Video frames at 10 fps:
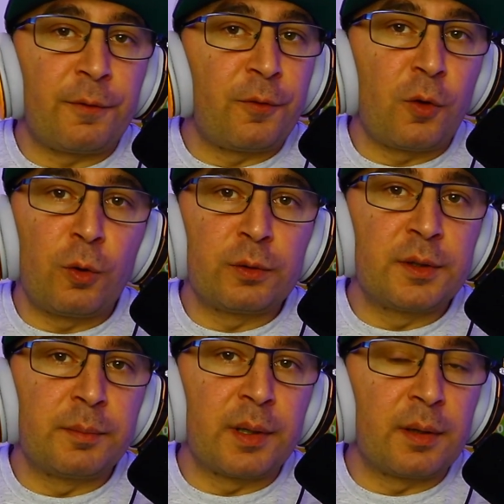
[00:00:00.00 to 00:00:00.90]

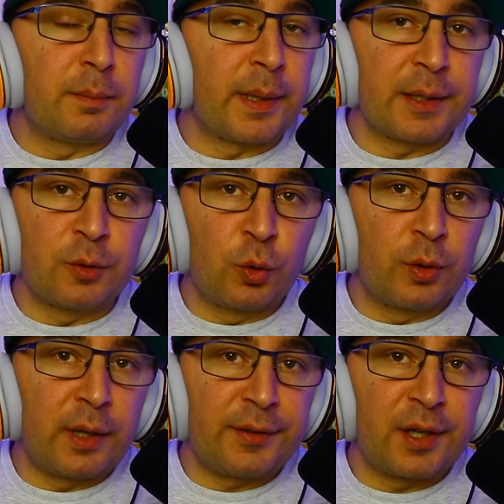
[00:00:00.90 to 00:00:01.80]
foldable by
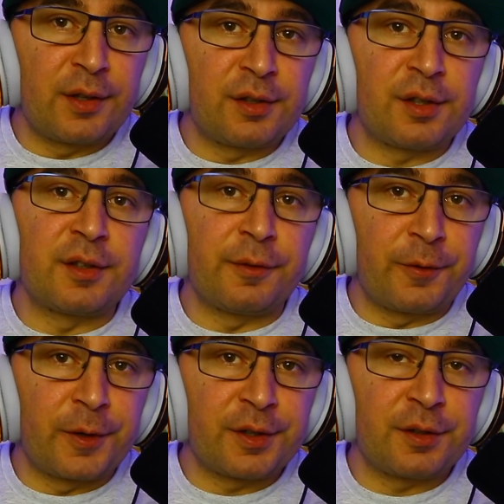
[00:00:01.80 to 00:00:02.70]
Google. I think this is the
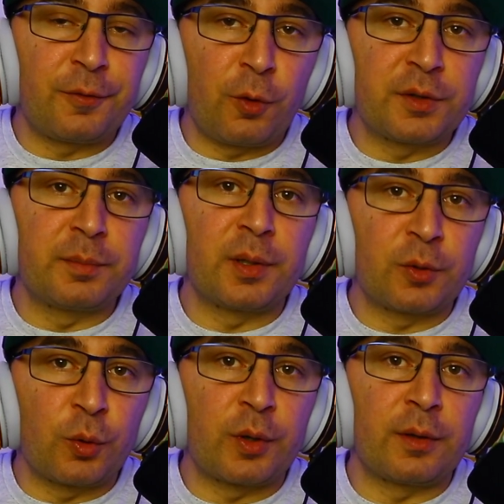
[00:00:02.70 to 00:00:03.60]
first foldable
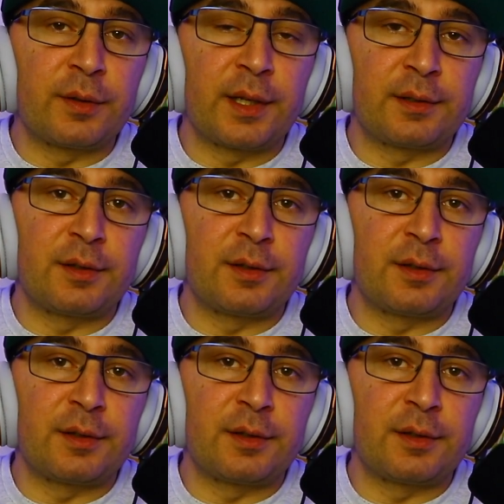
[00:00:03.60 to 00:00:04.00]
Google that